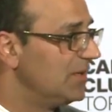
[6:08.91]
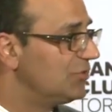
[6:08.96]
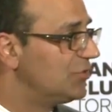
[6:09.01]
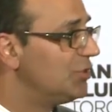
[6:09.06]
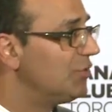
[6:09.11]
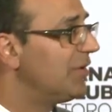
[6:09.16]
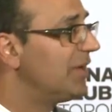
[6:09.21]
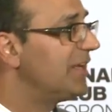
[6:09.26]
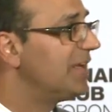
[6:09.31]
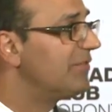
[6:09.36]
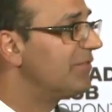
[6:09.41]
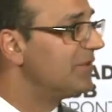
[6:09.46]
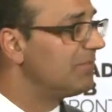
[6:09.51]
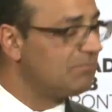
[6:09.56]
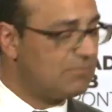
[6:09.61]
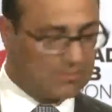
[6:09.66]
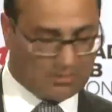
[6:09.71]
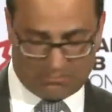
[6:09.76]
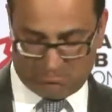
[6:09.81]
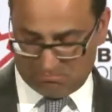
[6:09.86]
to an
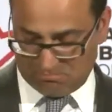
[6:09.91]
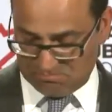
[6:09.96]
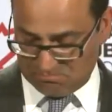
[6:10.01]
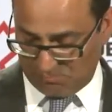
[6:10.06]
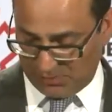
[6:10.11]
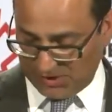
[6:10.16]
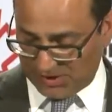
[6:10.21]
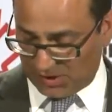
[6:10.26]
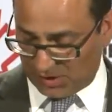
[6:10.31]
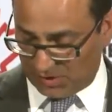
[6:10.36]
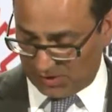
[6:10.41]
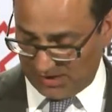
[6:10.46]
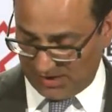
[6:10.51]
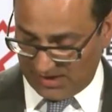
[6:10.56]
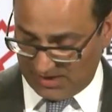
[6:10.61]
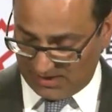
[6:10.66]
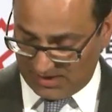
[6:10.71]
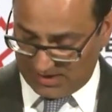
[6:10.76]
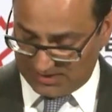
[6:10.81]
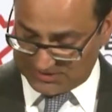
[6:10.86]
even bigger
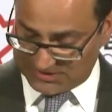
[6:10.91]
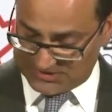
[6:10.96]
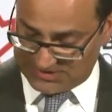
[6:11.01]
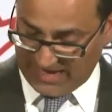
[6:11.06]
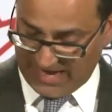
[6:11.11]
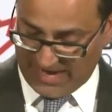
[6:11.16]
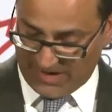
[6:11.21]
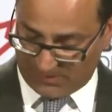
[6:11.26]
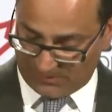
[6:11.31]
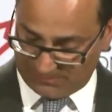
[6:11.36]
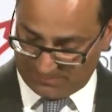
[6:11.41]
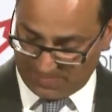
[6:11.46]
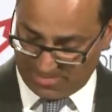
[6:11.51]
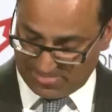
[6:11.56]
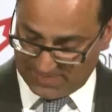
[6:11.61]
scale.